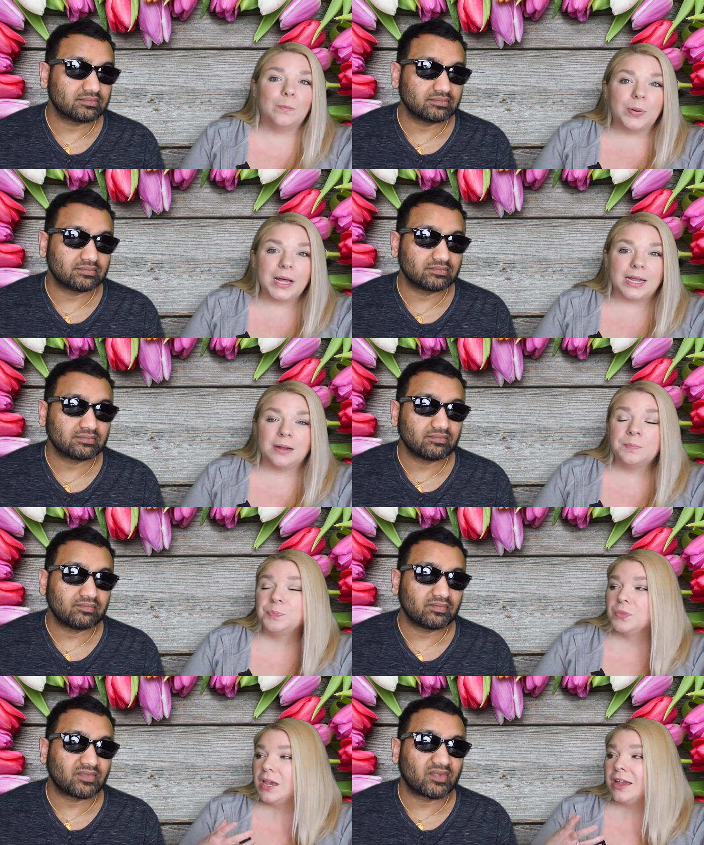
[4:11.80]
Speaker 1: but
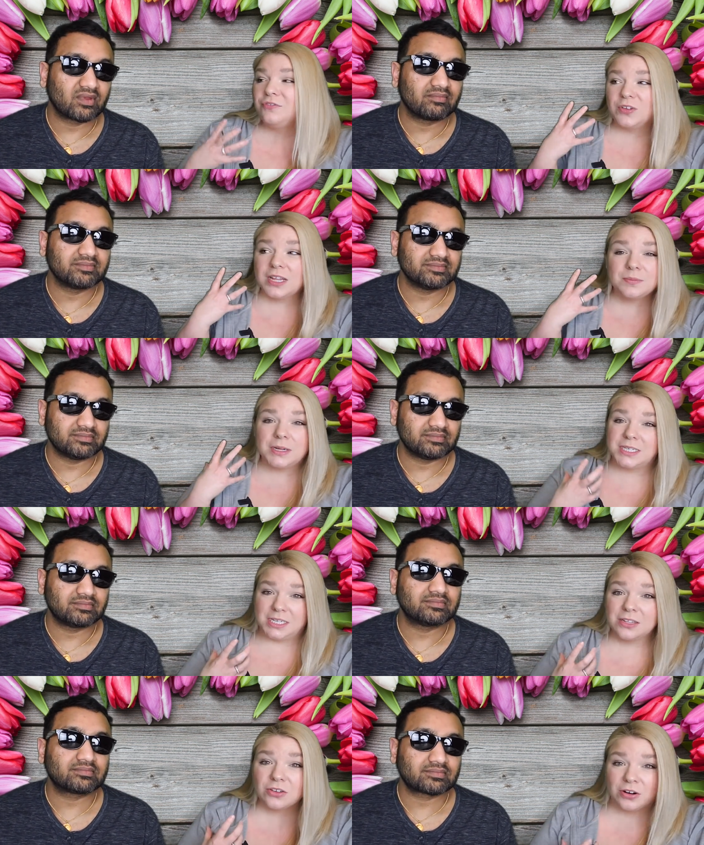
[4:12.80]
I feel like my
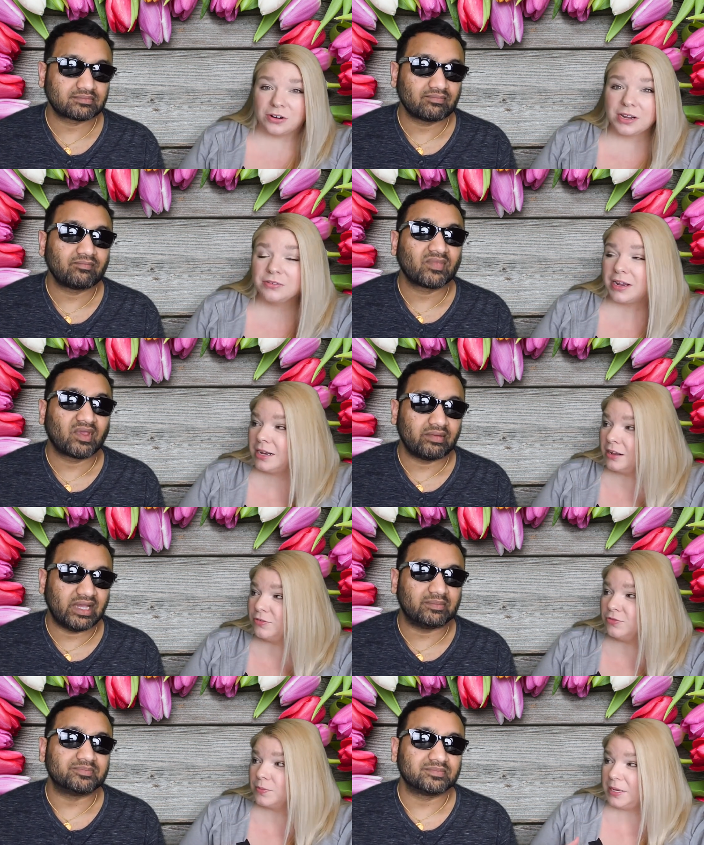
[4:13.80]
teeth are hurting right now
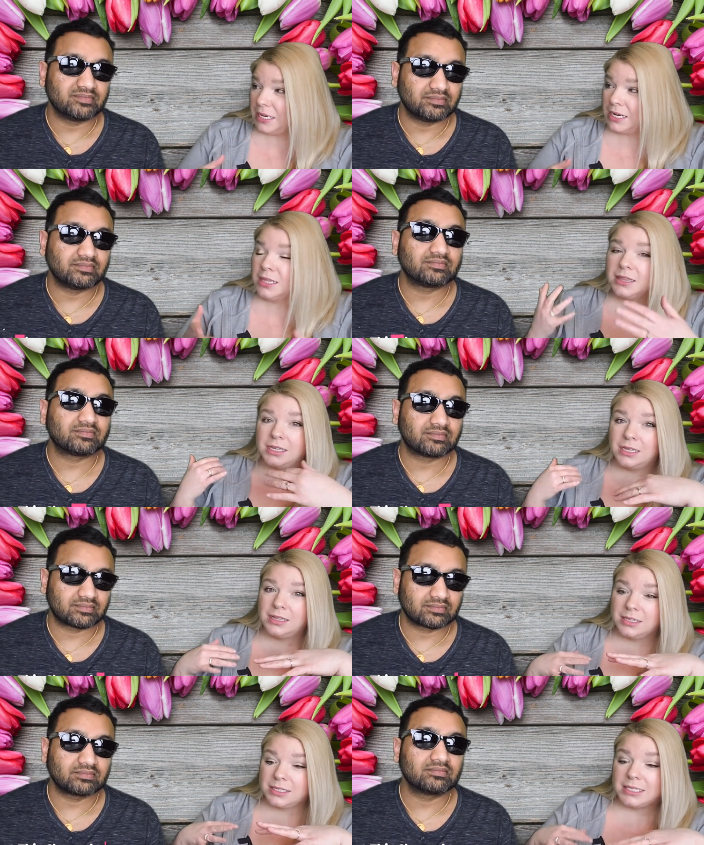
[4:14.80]
Yum. from eating
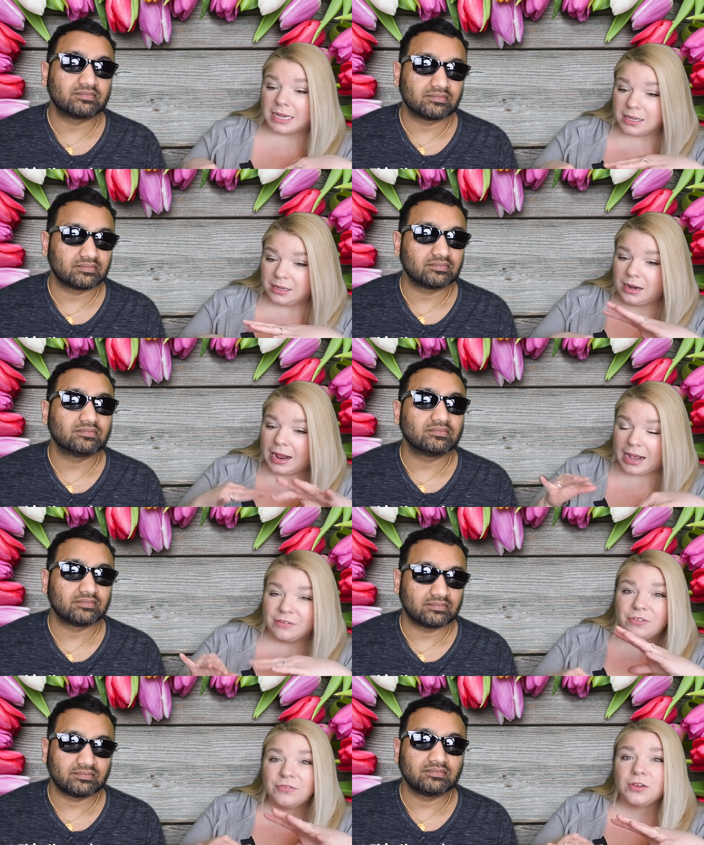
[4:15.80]
the the second
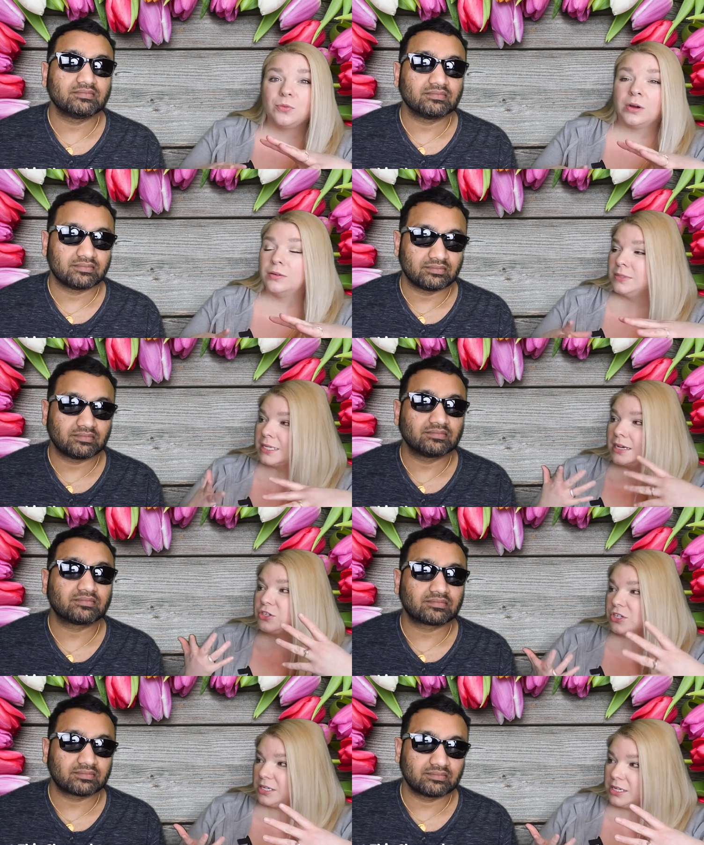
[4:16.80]
half of it where it was
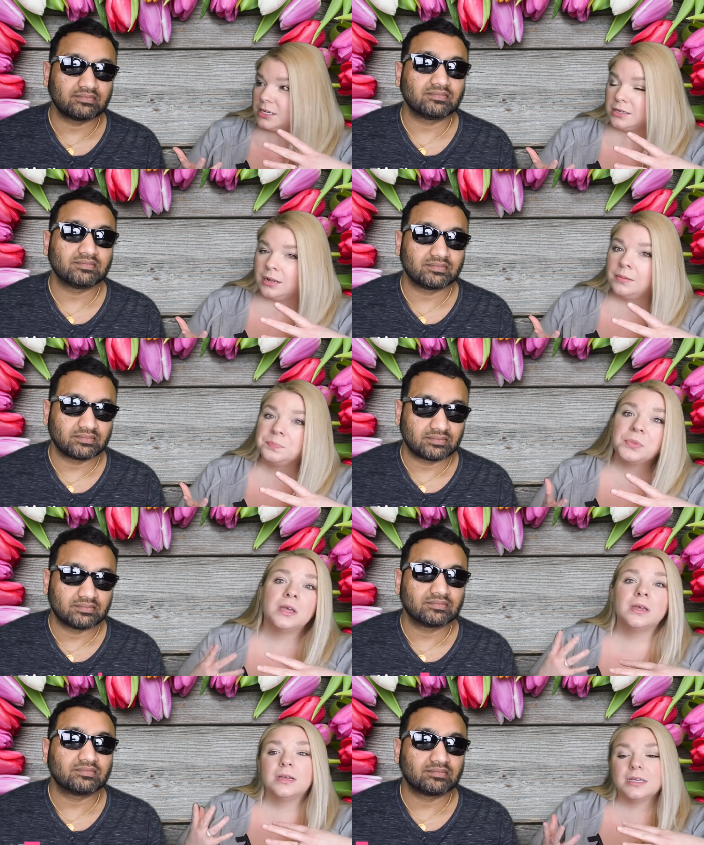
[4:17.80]
actually heated up.
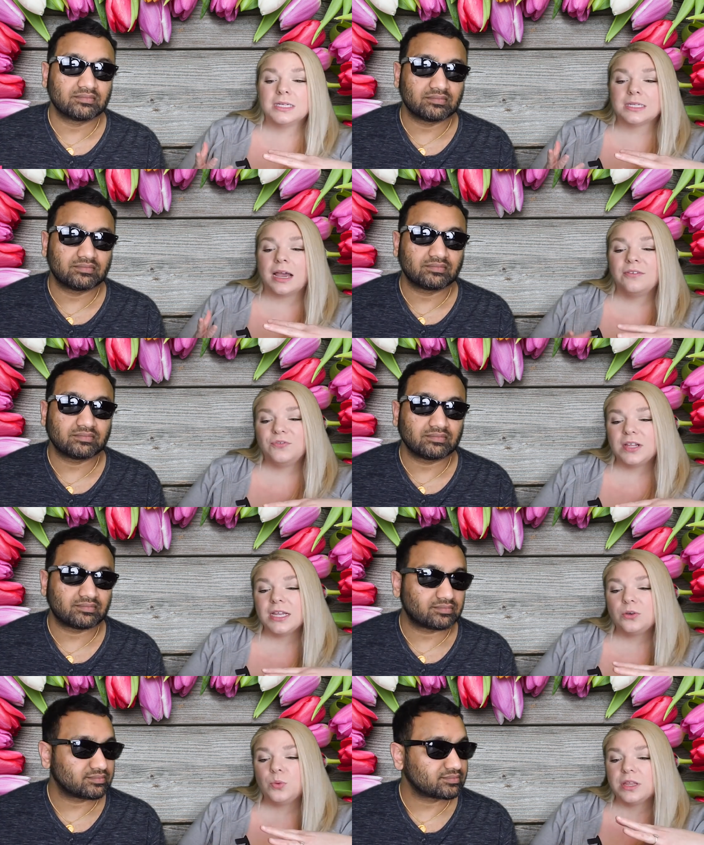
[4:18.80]
Cuz I feel
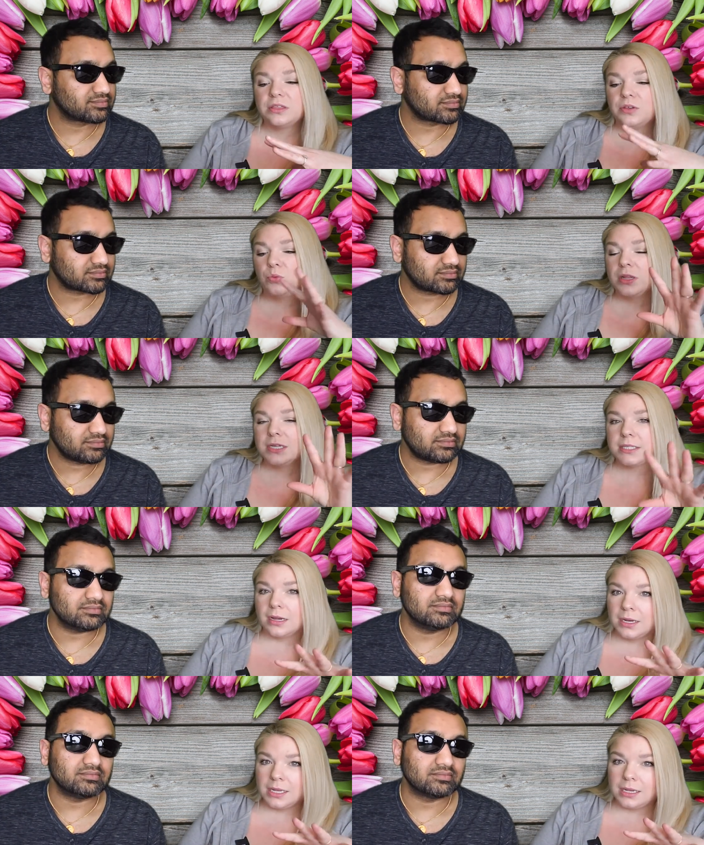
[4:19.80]
like with the one that's
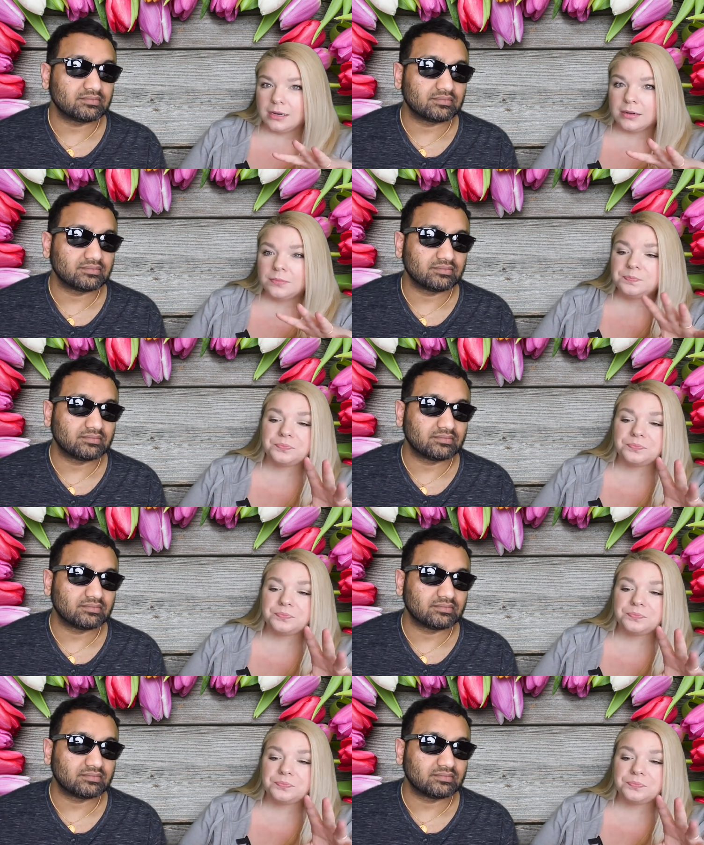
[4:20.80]
unheated,